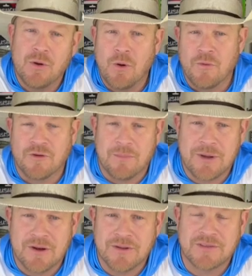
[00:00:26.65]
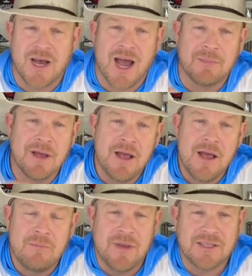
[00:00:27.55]
over a period of time
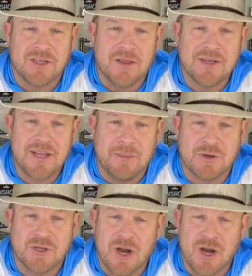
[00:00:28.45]
based on the temperature.